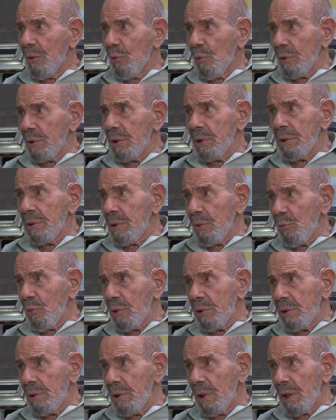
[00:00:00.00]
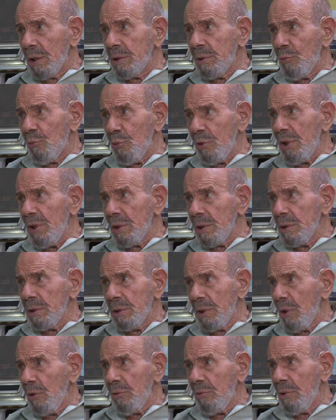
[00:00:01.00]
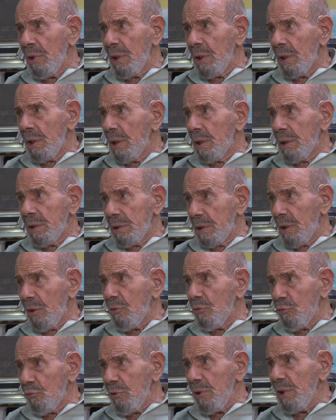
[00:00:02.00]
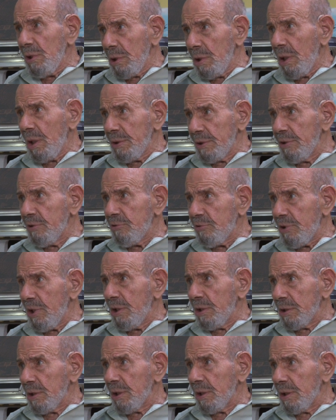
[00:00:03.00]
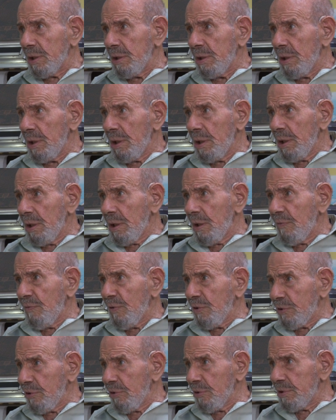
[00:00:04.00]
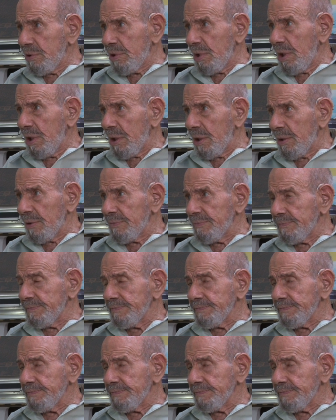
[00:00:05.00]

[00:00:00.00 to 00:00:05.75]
with, an, with unreal, no, no real understanding of what they're saying.